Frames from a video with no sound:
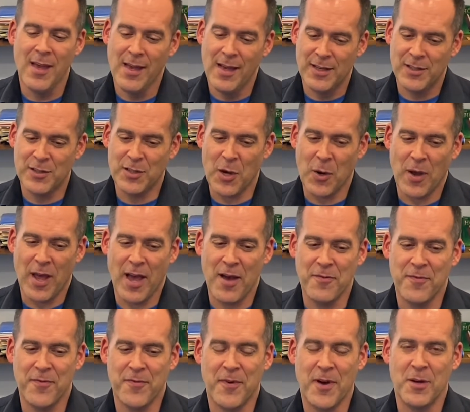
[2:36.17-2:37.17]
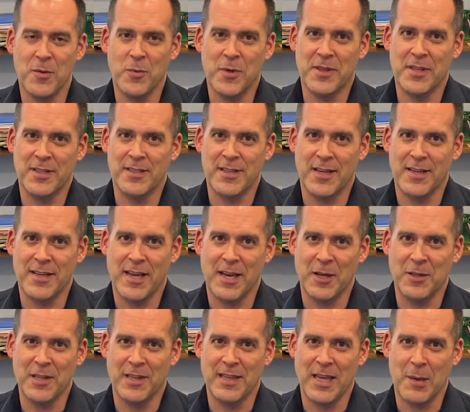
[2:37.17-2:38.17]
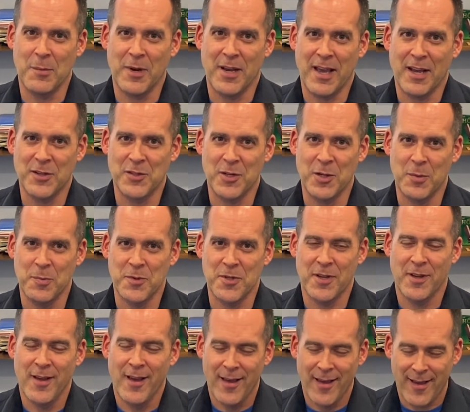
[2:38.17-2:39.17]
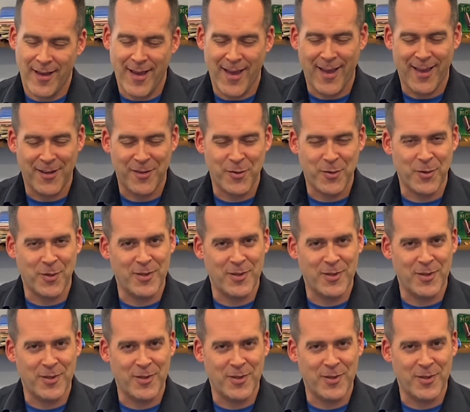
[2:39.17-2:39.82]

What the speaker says: So have fun with this Ein Heldenleben excerpt, and good